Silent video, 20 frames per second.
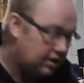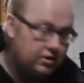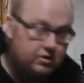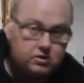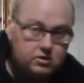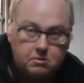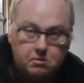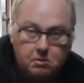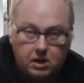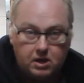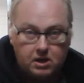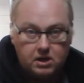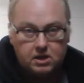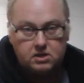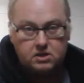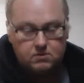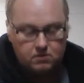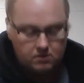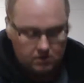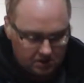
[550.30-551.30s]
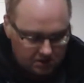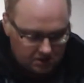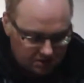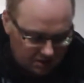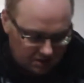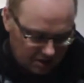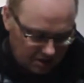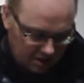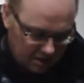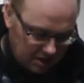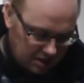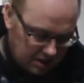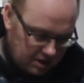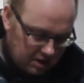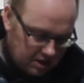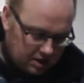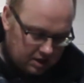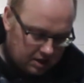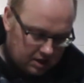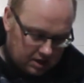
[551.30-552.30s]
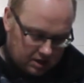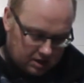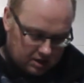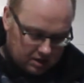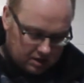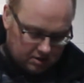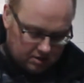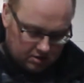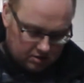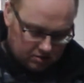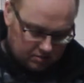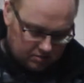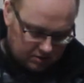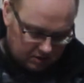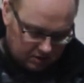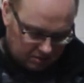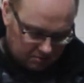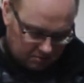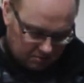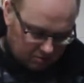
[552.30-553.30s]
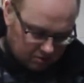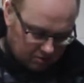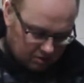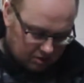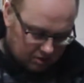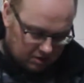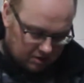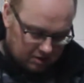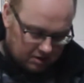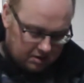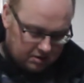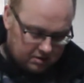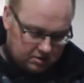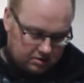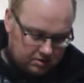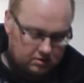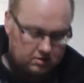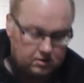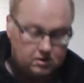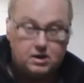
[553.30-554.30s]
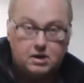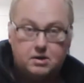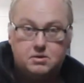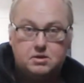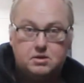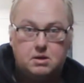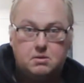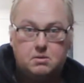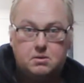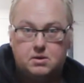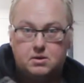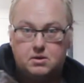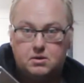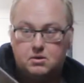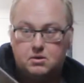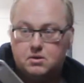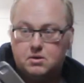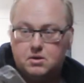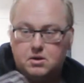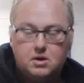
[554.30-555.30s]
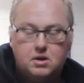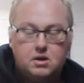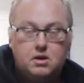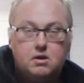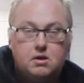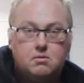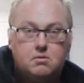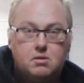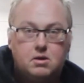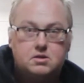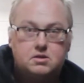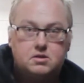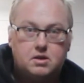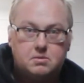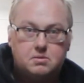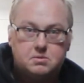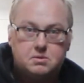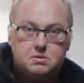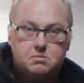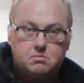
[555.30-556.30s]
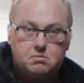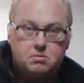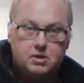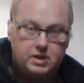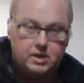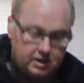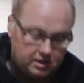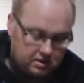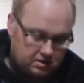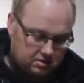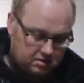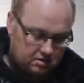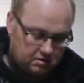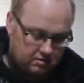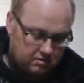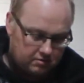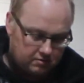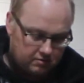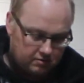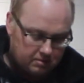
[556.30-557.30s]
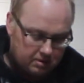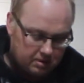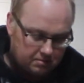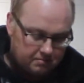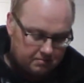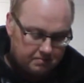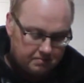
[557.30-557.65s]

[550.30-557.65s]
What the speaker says: used to make kits for these and they don't anymore. So I was able to rustle up some plates from them.